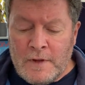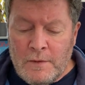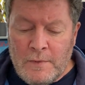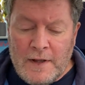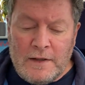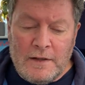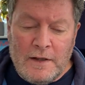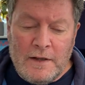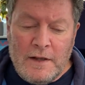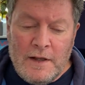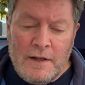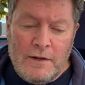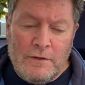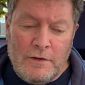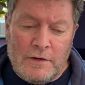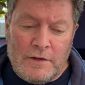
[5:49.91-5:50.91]
Well,
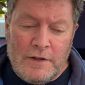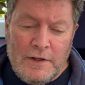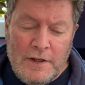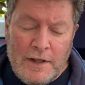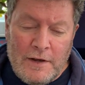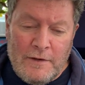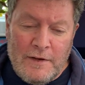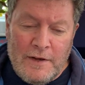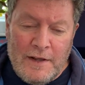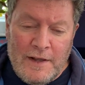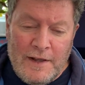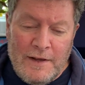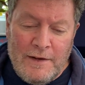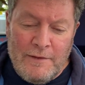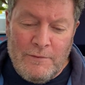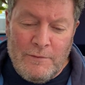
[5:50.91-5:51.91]
look, you know,
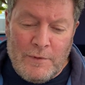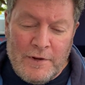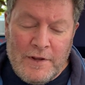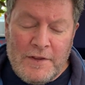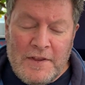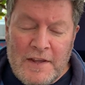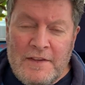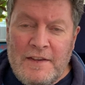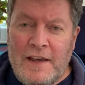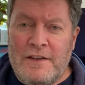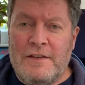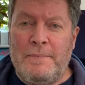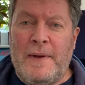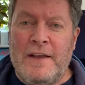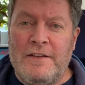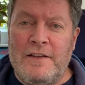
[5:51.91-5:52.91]
one of the things they
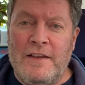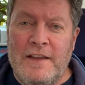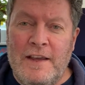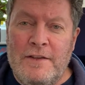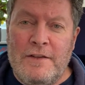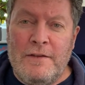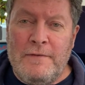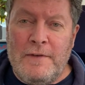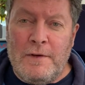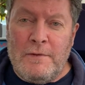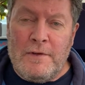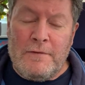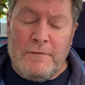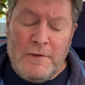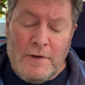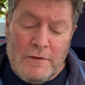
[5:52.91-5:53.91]
expect at the interview
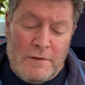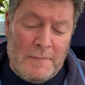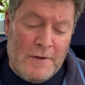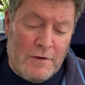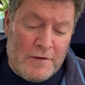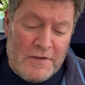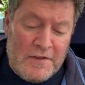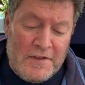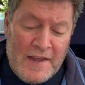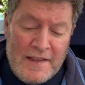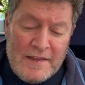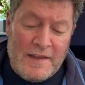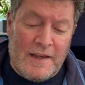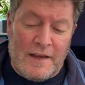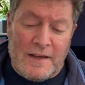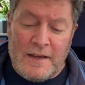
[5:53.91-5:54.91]
is for you to be
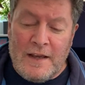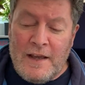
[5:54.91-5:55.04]
authentic